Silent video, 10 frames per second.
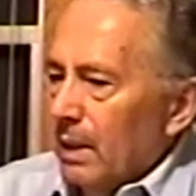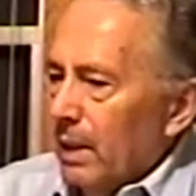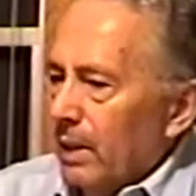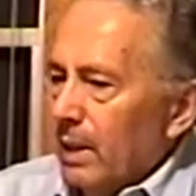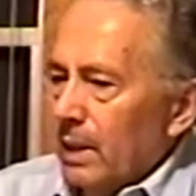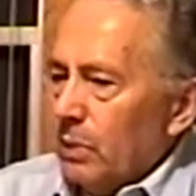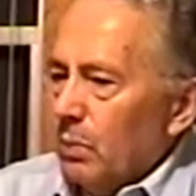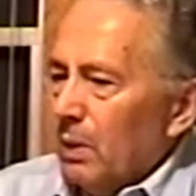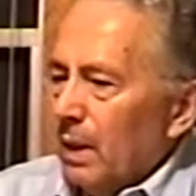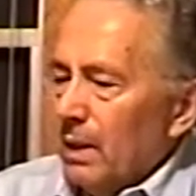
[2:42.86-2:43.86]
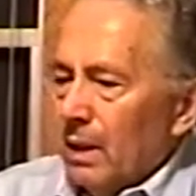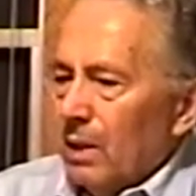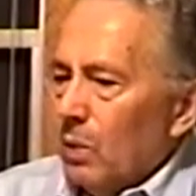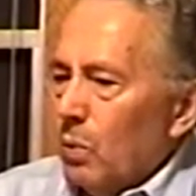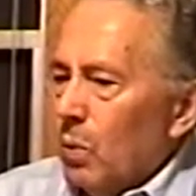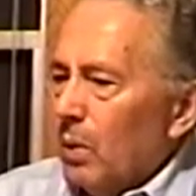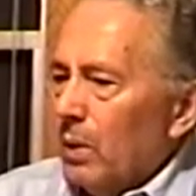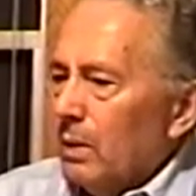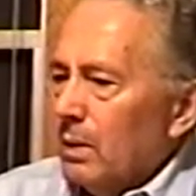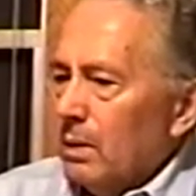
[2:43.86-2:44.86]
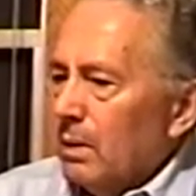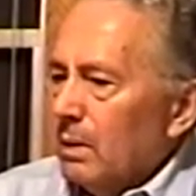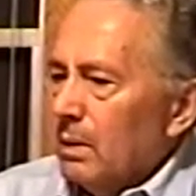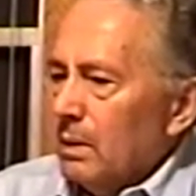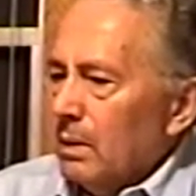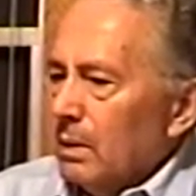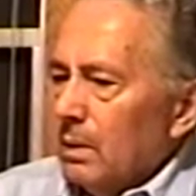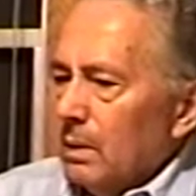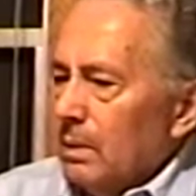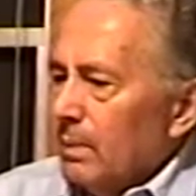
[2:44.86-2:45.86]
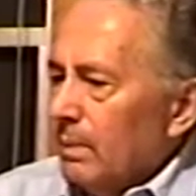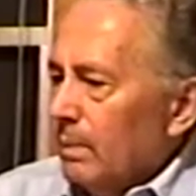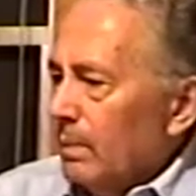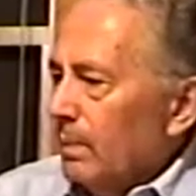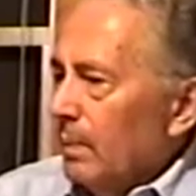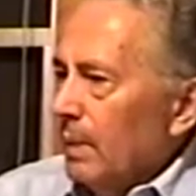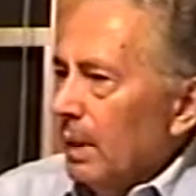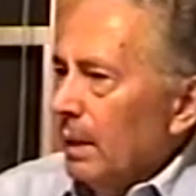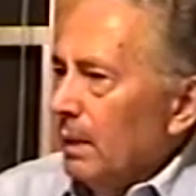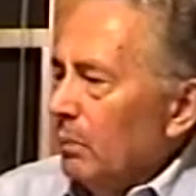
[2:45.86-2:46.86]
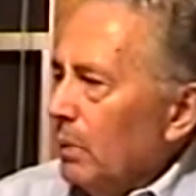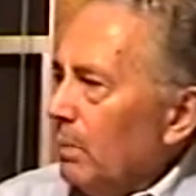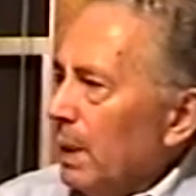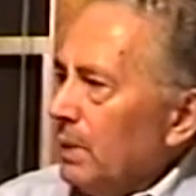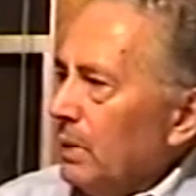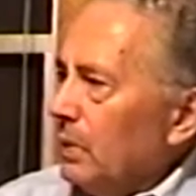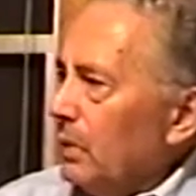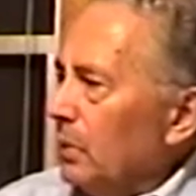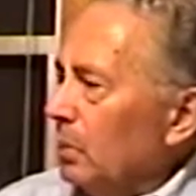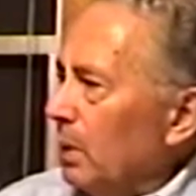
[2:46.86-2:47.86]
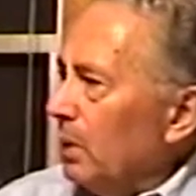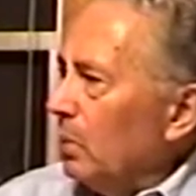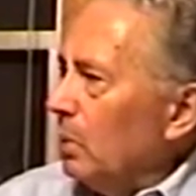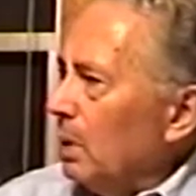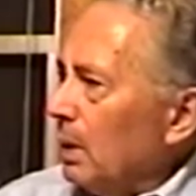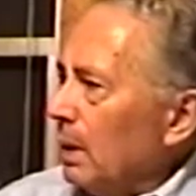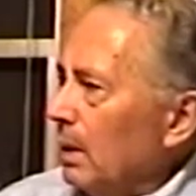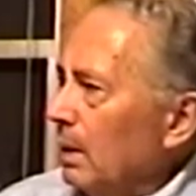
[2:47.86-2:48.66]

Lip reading: haircuts were, I think, a quarter. And when my sisters went to work,